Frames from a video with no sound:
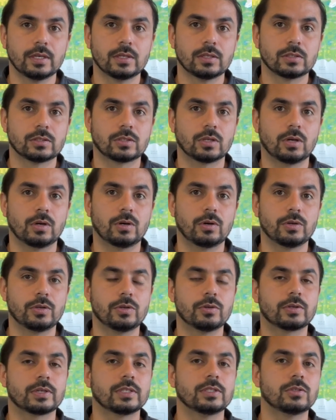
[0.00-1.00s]
So
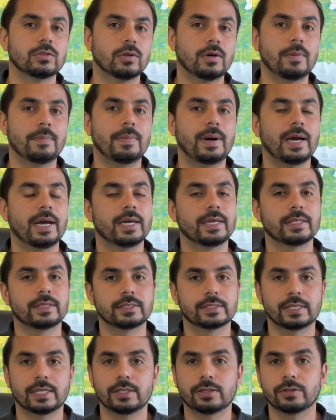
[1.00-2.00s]
you can do them by,
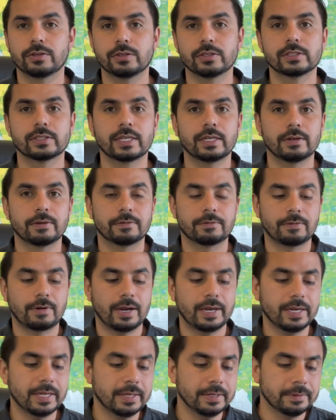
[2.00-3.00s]
say, Thursday or
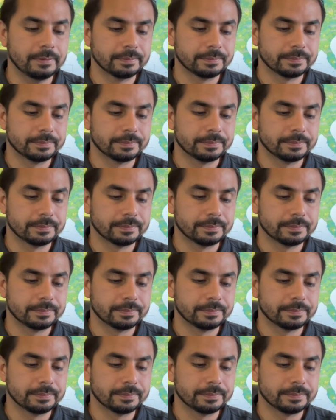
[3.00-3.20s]
Friday.